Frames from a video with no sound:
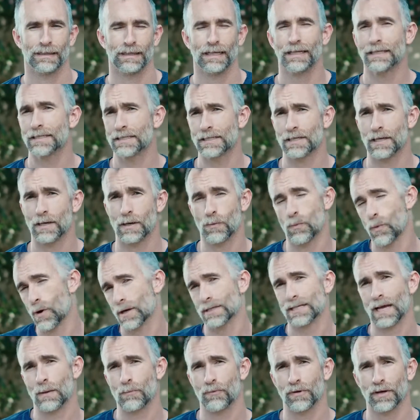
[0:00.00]
it
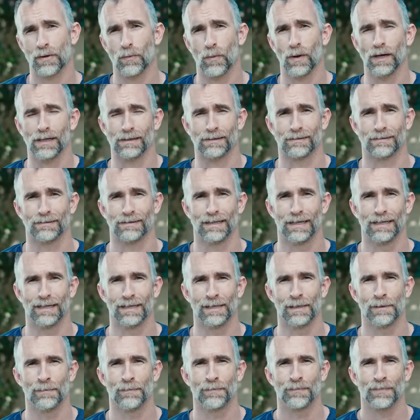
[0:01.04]
works out pretty well.
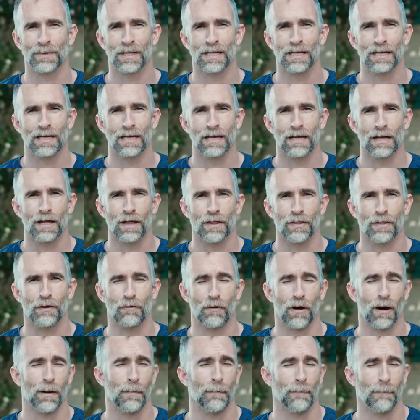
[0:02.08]

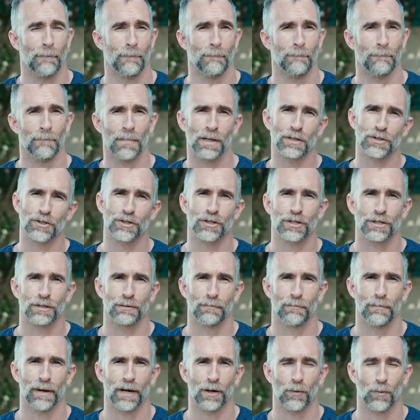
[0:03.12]
There are much
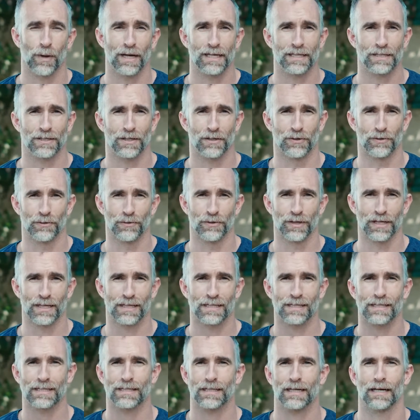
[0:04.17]
better ways to do
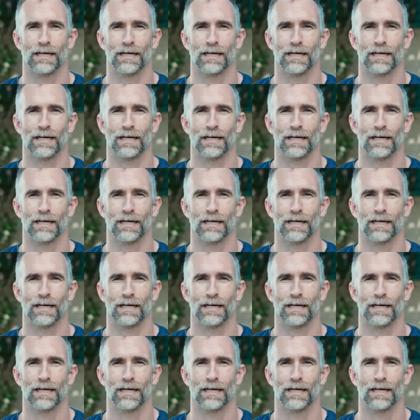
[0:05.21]
this.